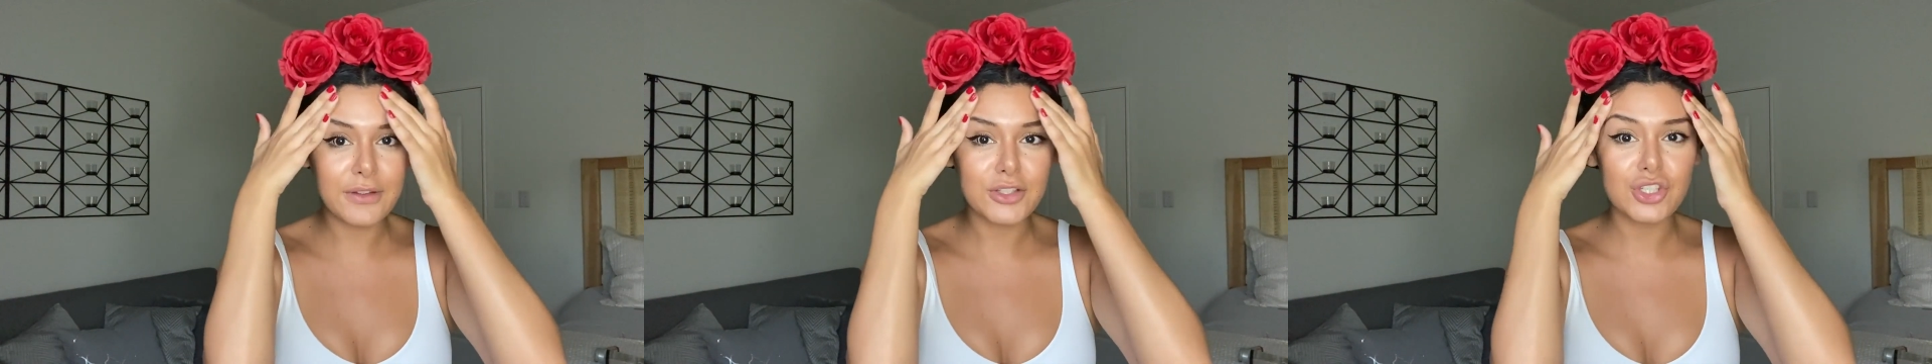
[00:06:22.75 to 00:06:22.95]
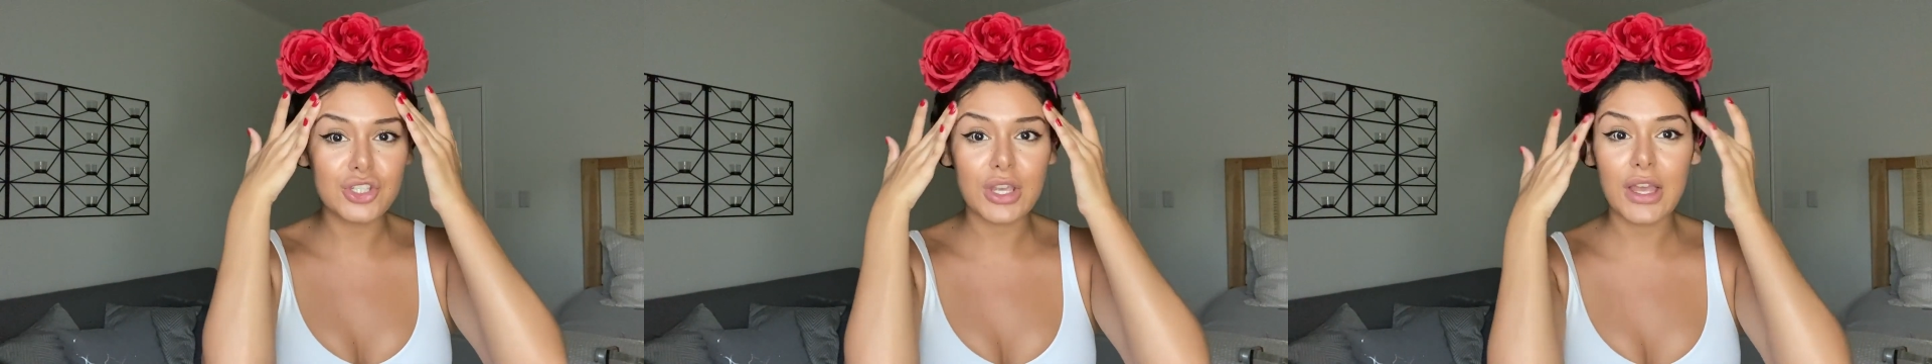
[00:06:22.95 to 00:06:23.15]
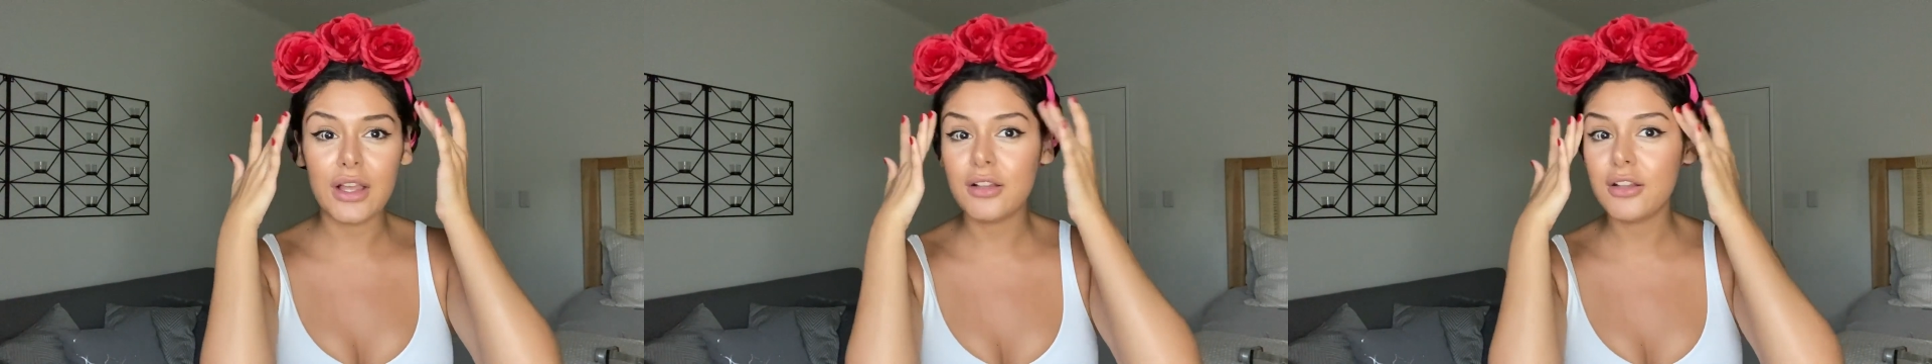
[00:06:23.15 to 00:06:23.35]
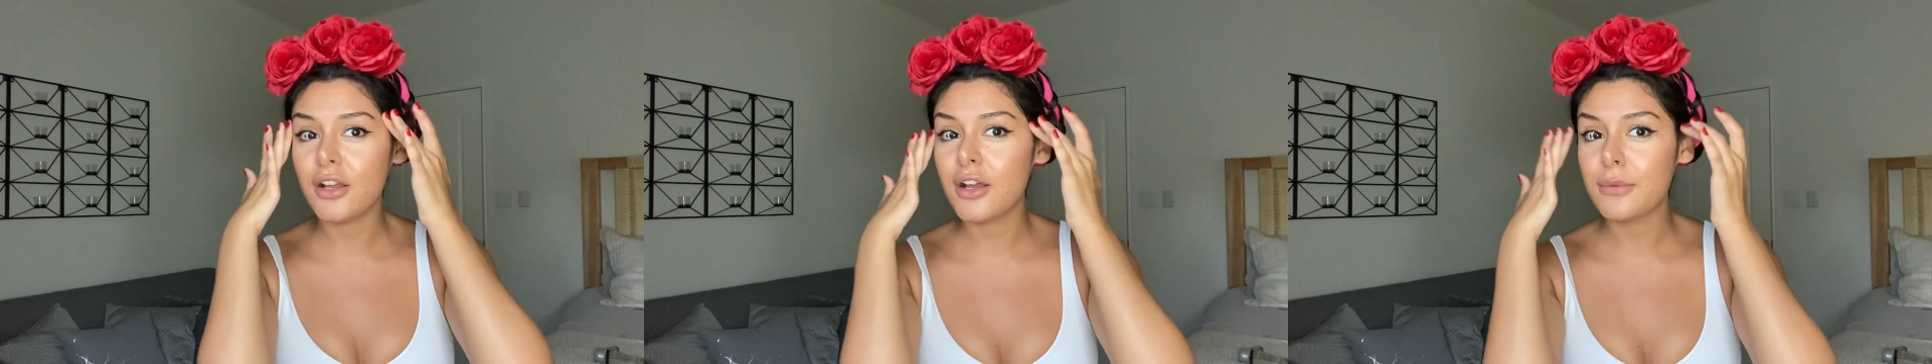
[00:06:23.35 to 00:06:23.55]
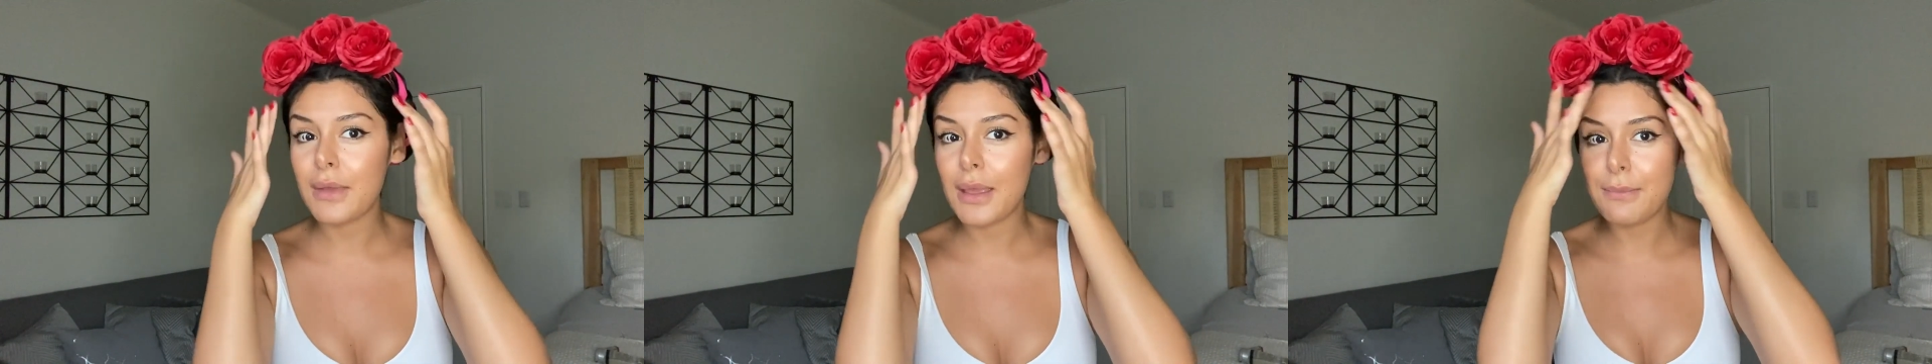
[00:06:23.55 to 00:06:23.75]
gel
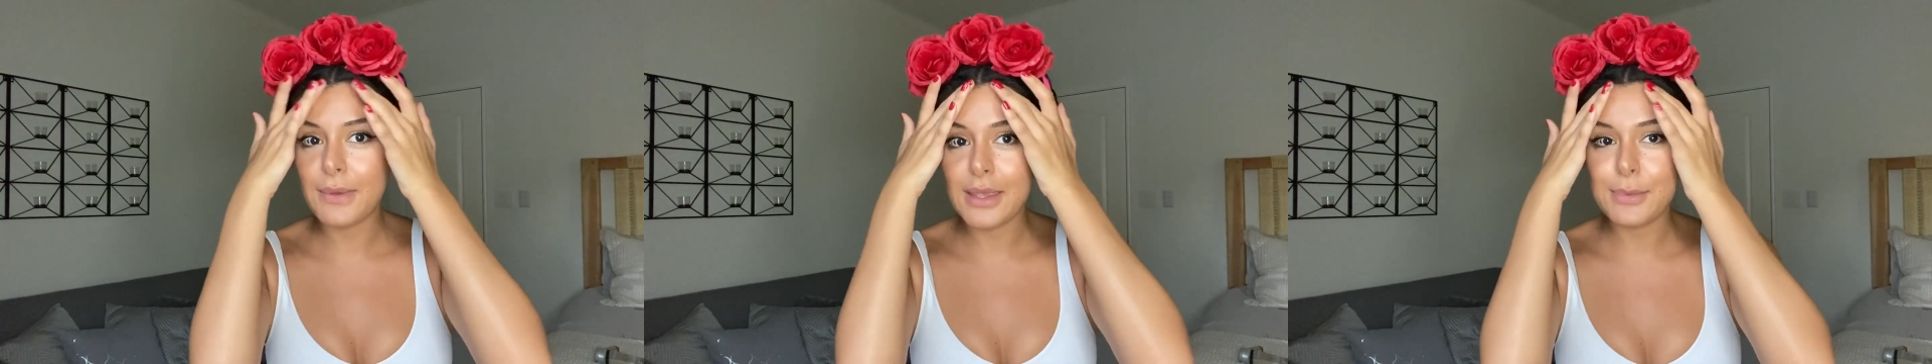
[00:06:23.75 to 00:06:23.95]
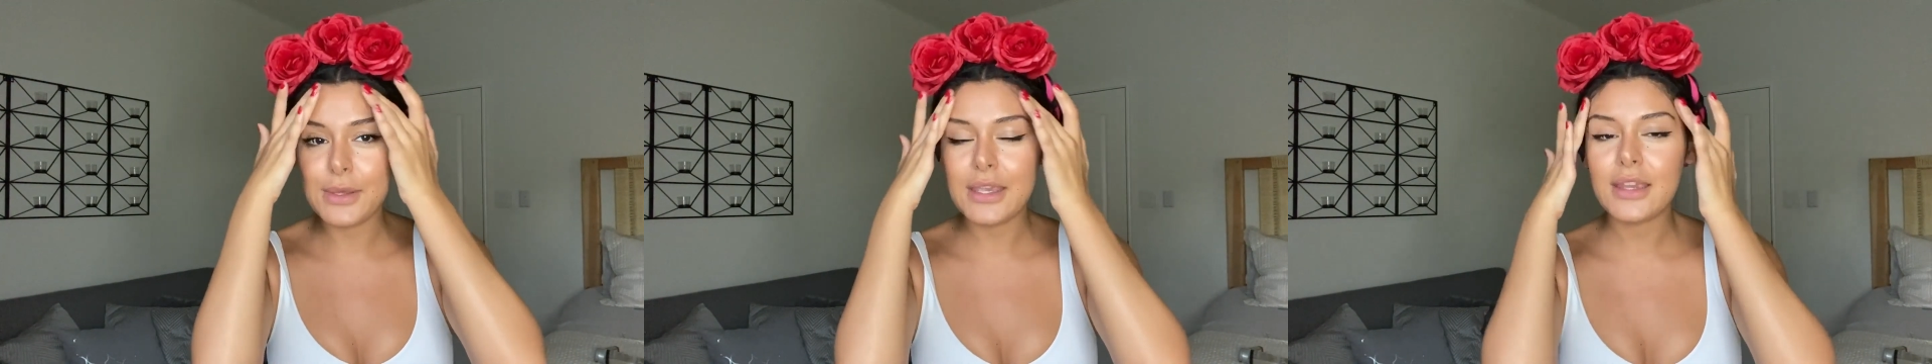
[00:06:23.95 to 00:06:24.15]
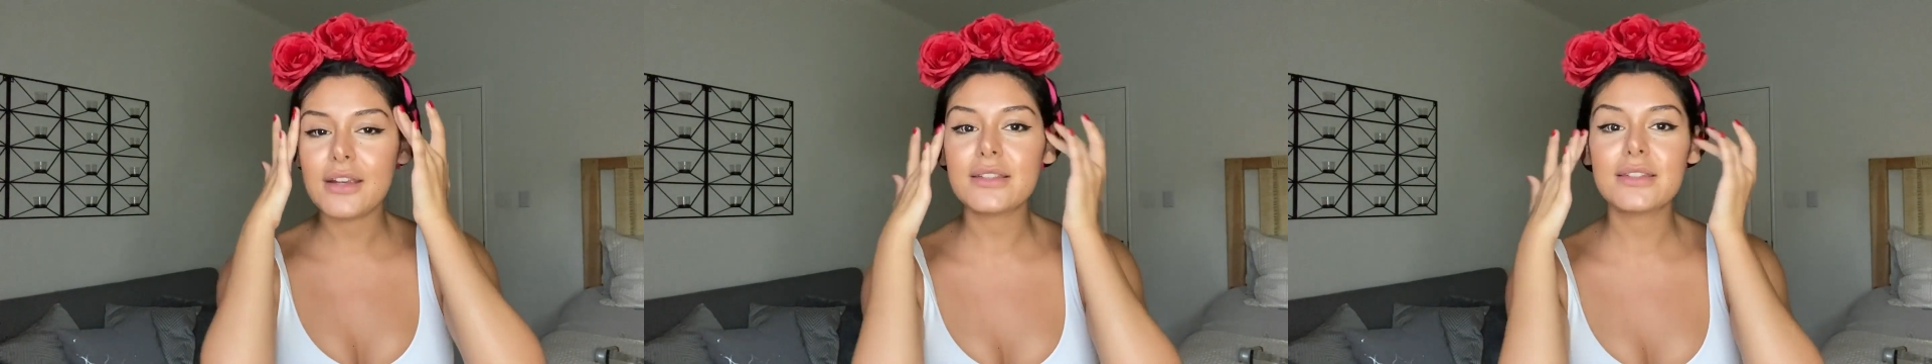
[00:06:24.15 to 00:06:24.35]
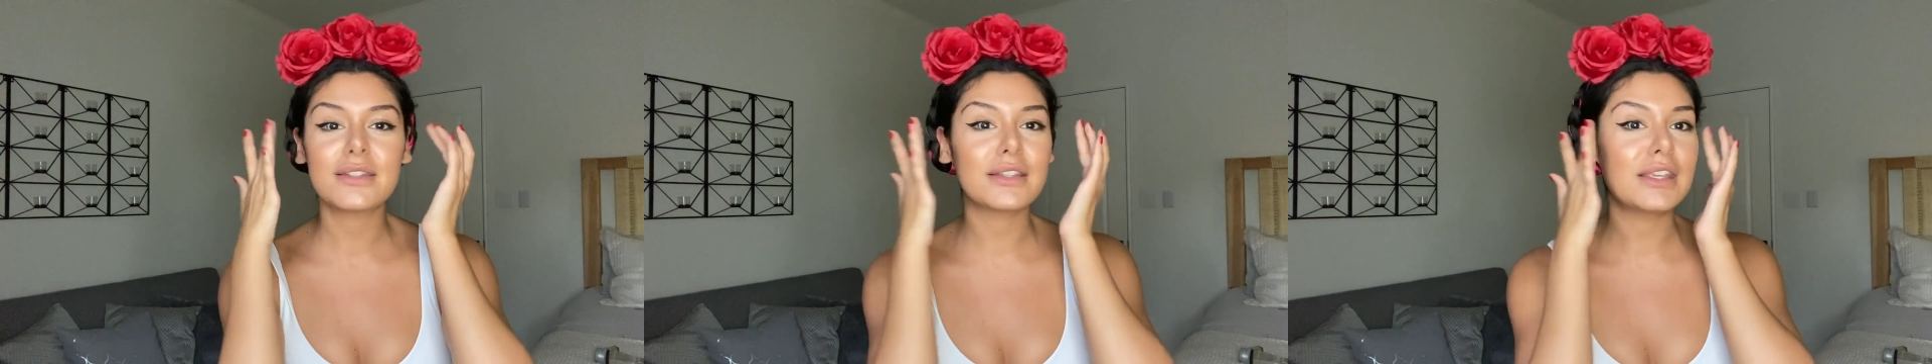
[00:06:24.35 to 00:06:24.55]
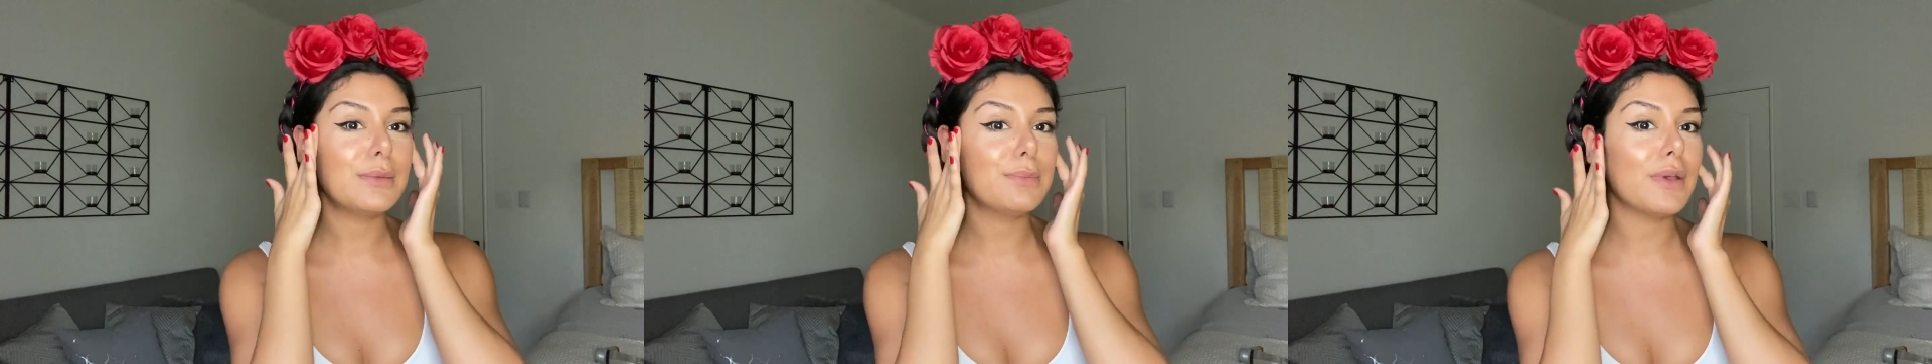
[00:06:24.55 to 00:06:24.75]
on my baby hairs to
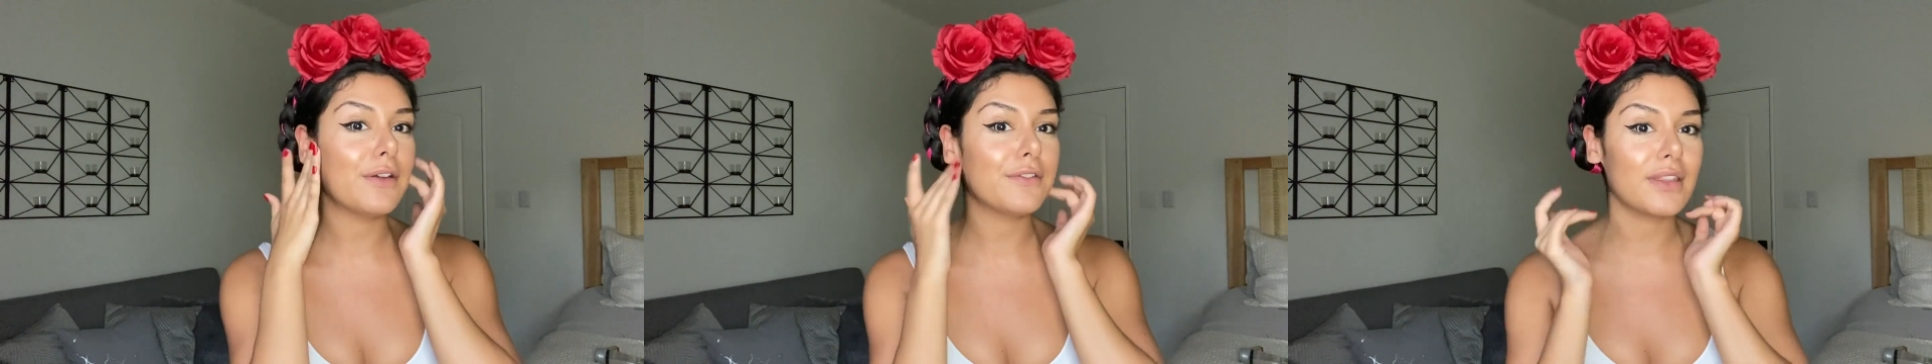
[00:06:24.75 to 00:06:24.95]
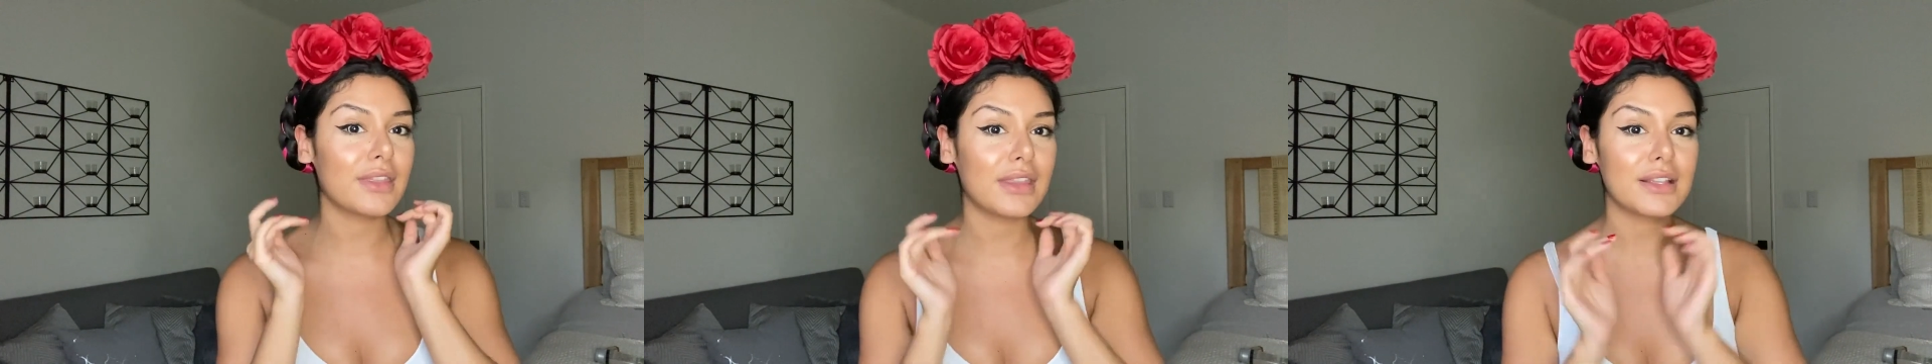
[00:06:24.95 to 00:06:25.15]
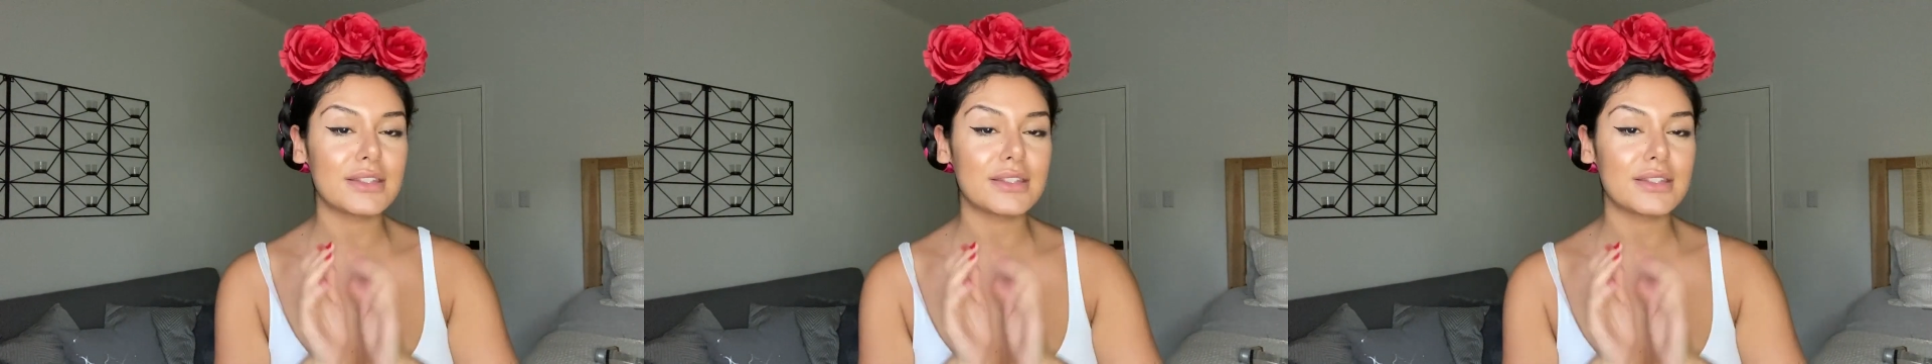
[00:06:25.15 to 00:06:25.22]
keep everything